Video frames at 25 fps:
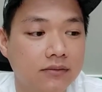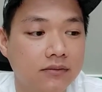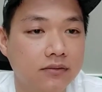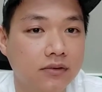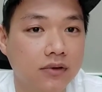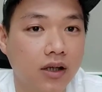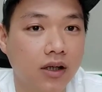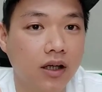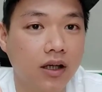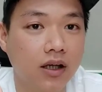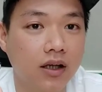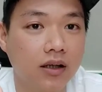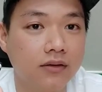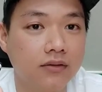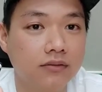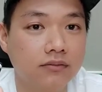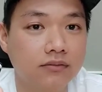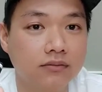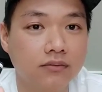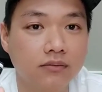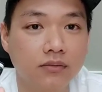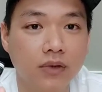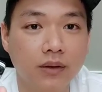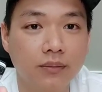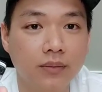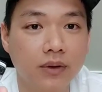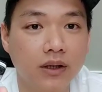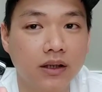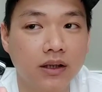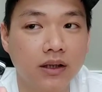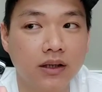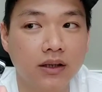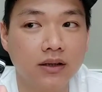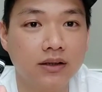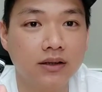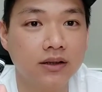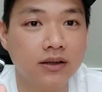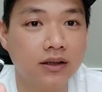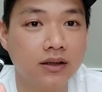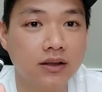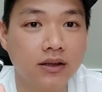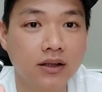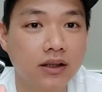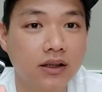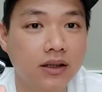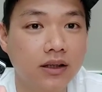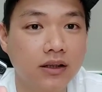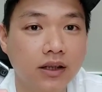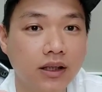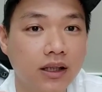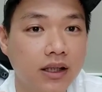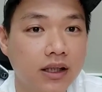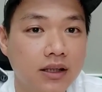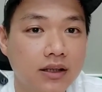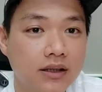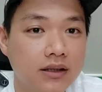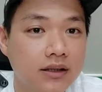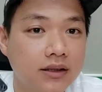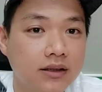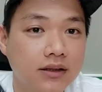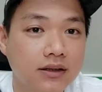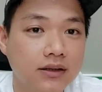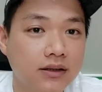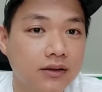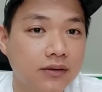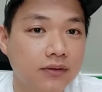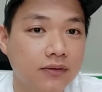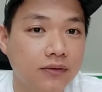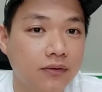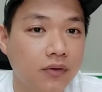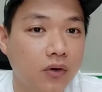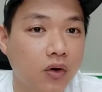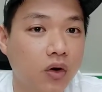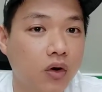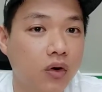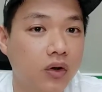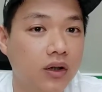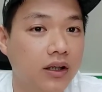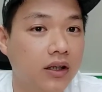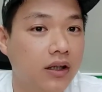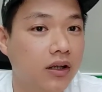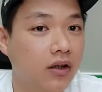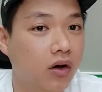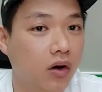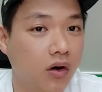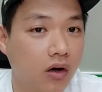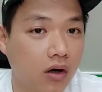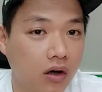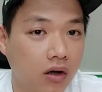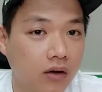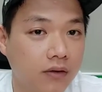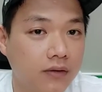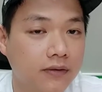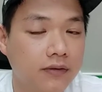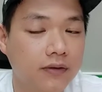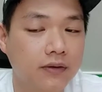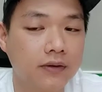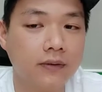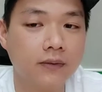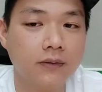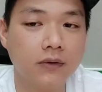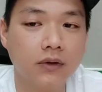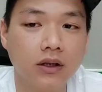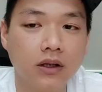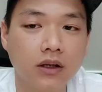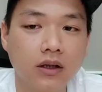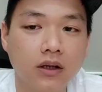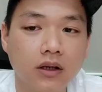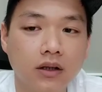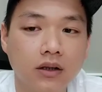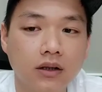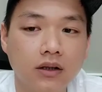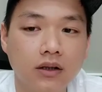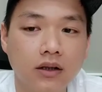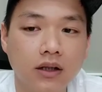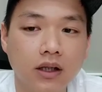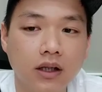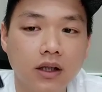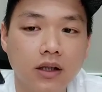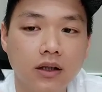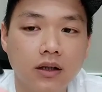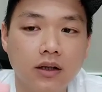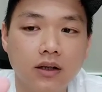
at maybe 30 ringgits for the knockoff? Okay,